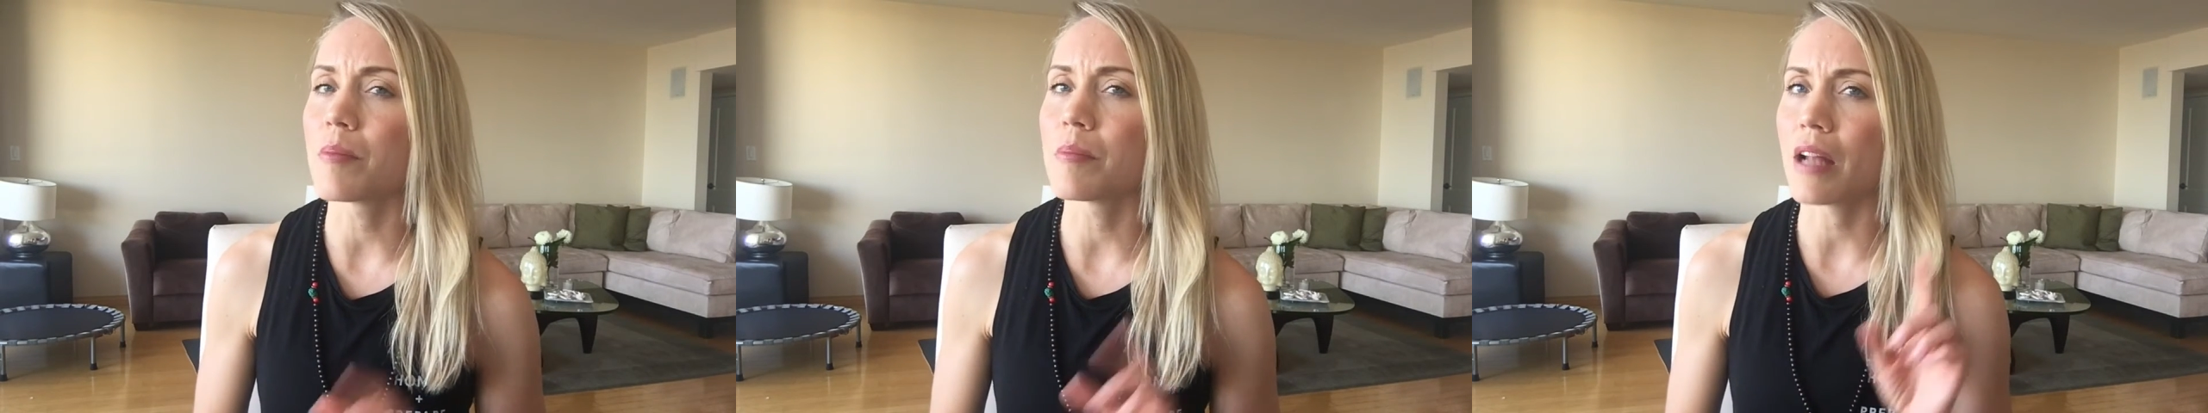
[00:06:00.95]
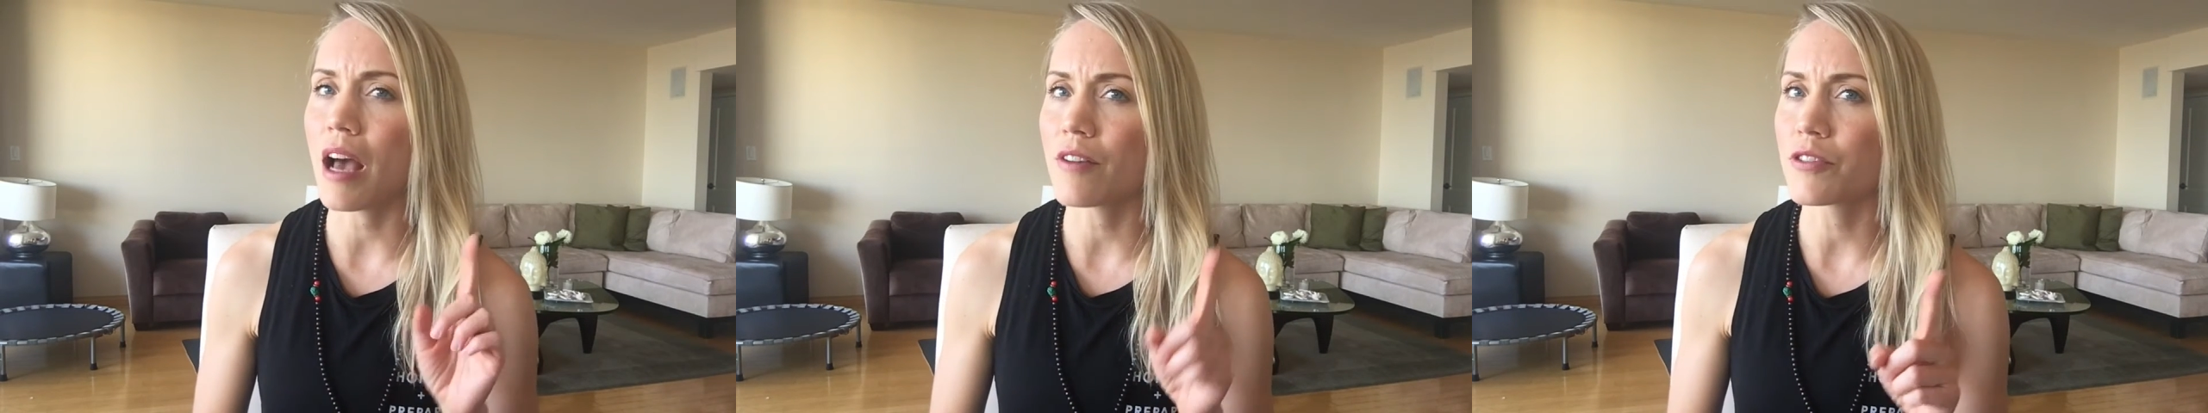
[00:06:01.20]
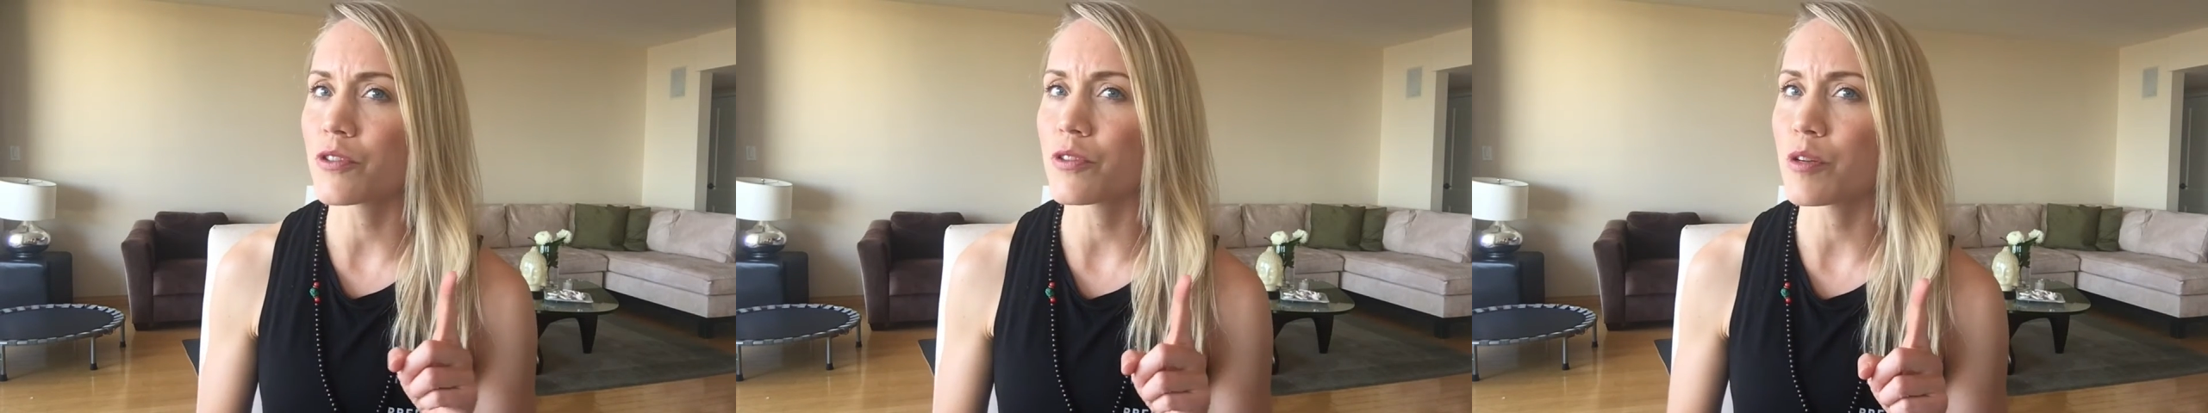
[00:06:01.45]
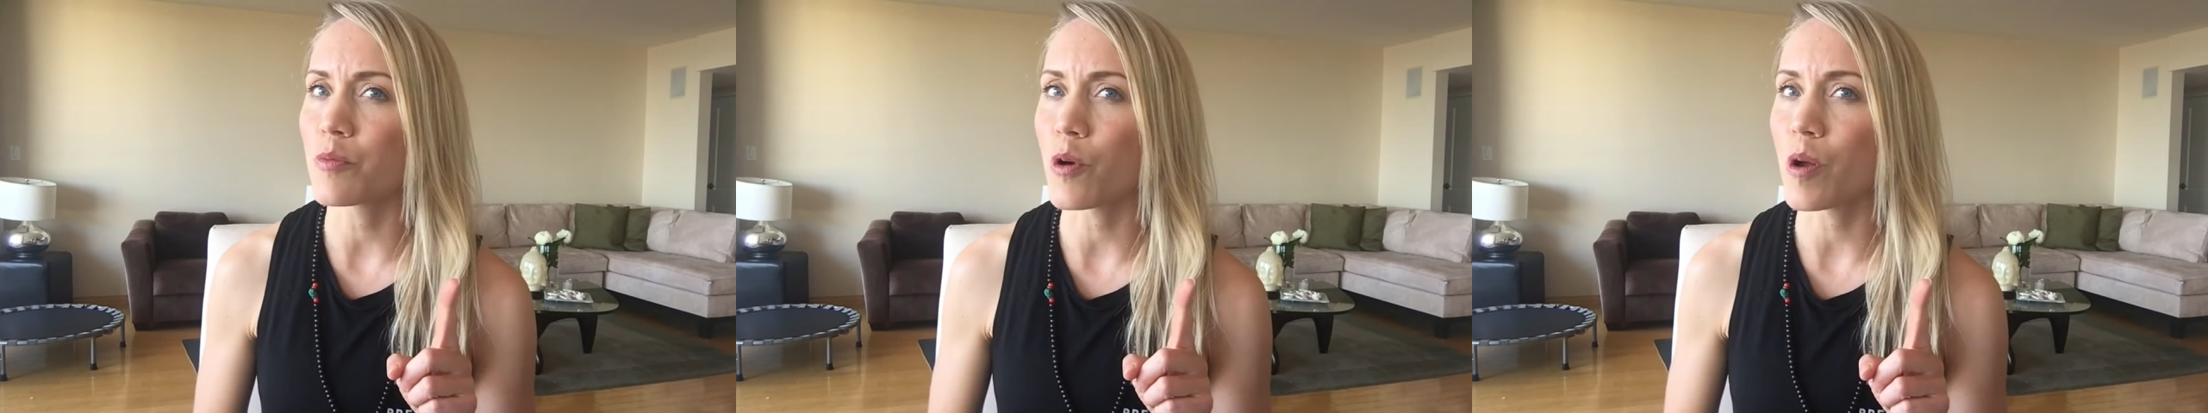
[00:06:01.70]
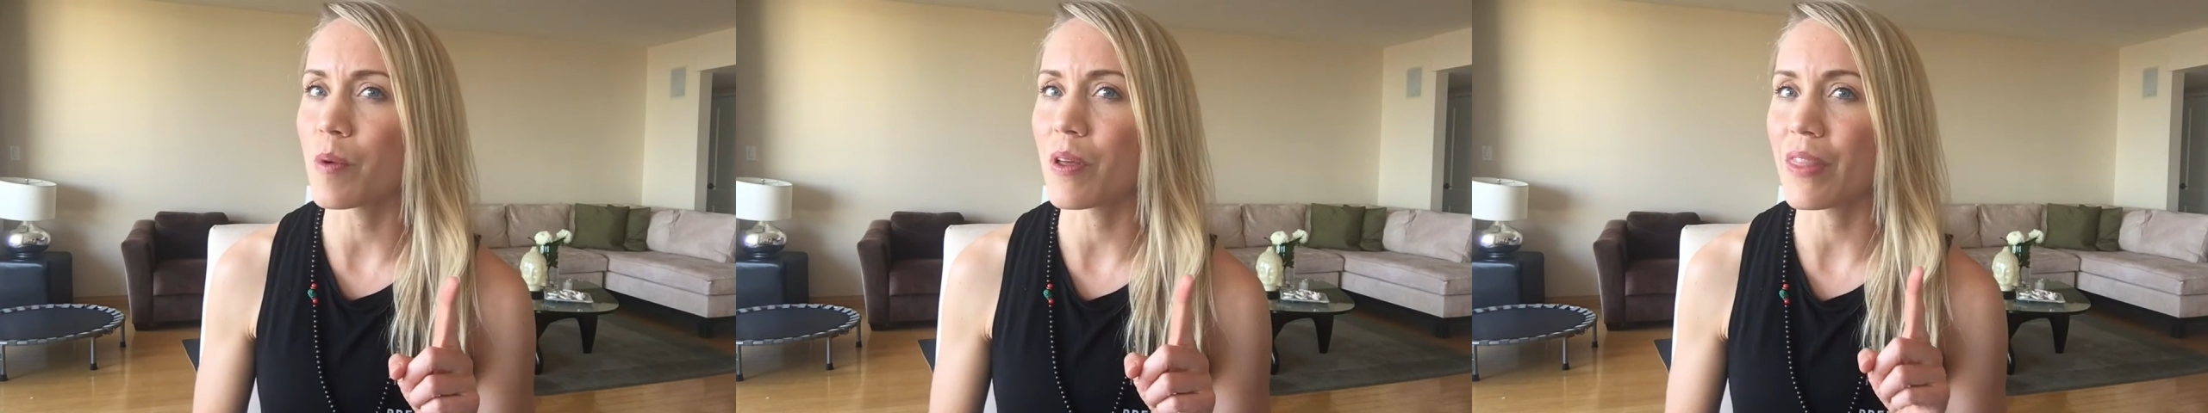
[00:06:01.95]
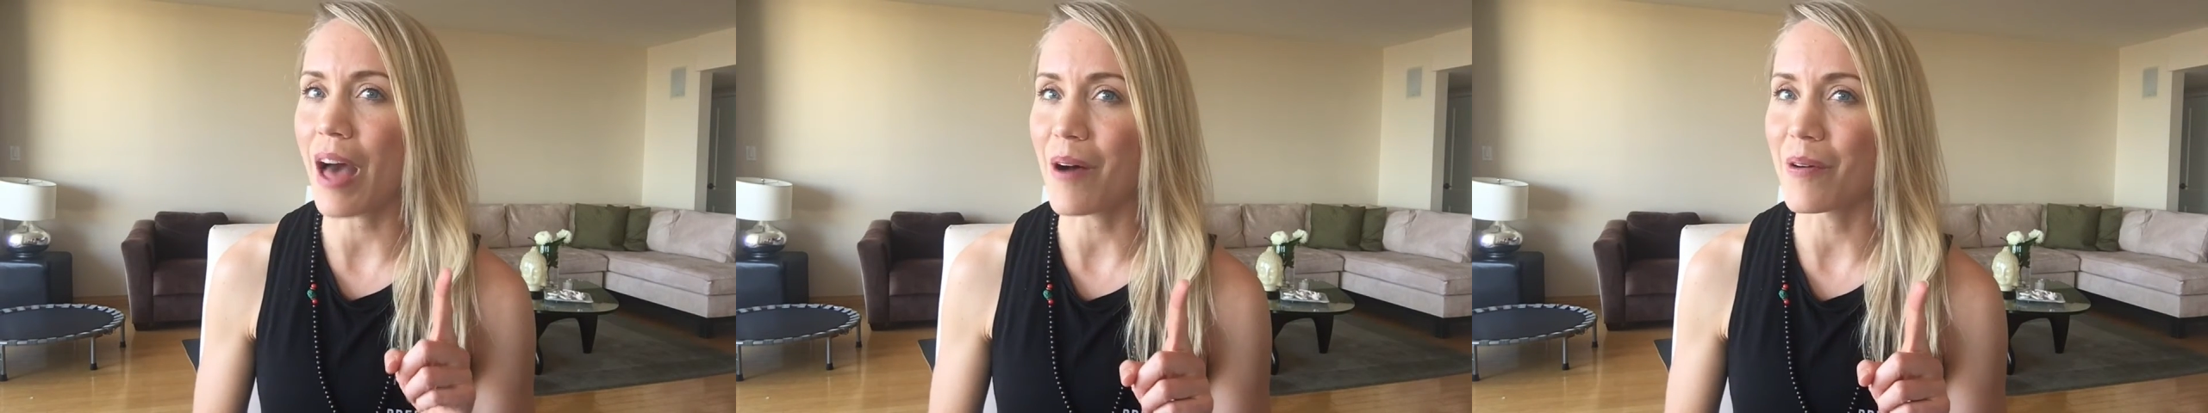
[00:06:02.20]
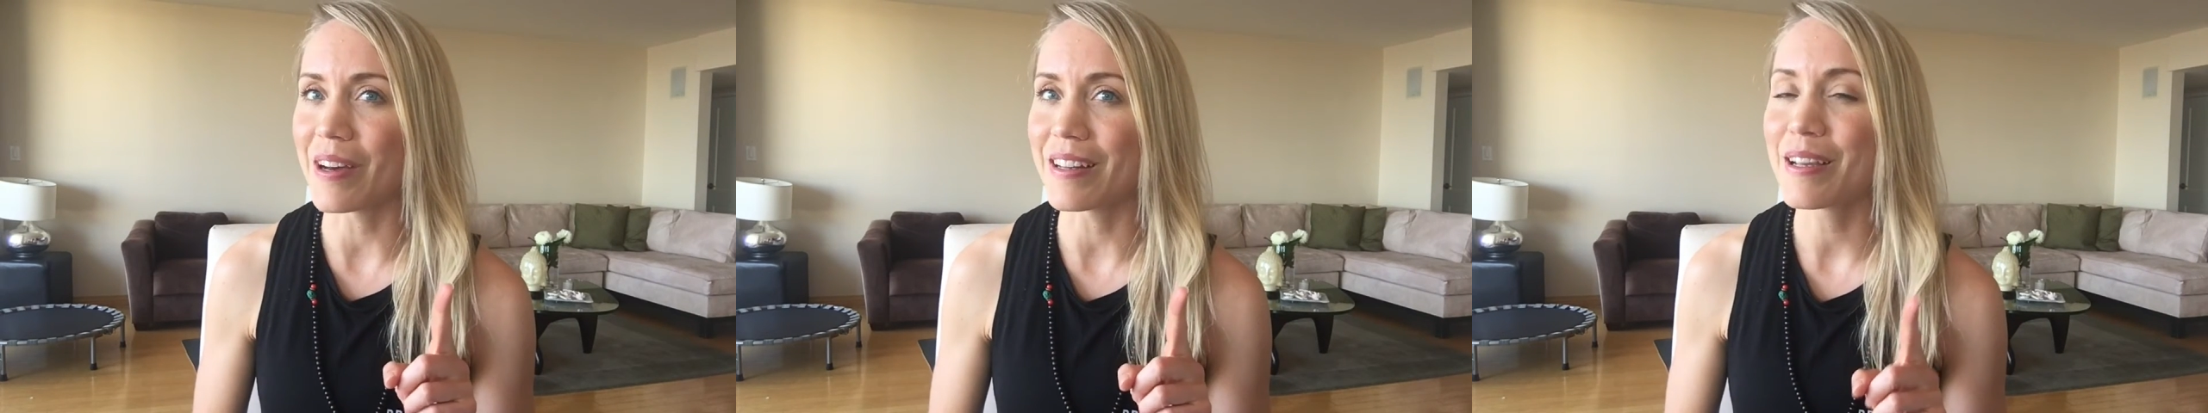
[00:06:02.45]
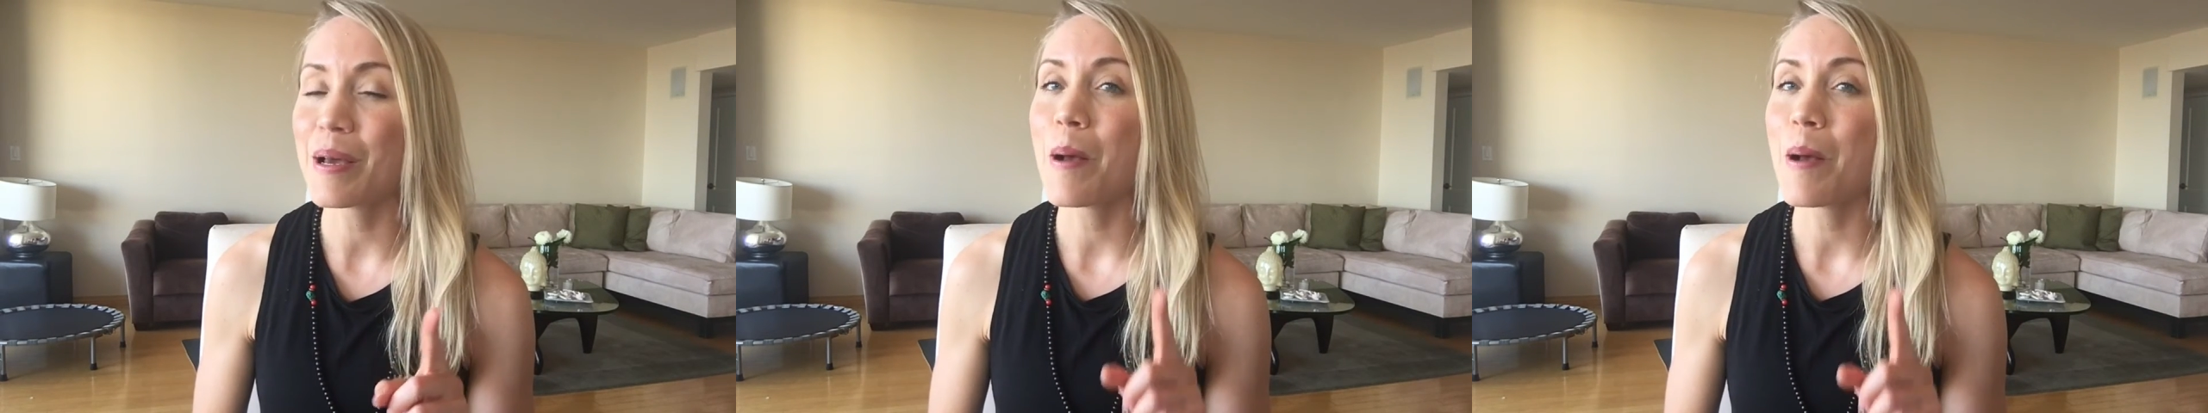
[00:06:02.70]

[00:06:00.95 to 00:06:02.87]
I'm going to have to read more about that one,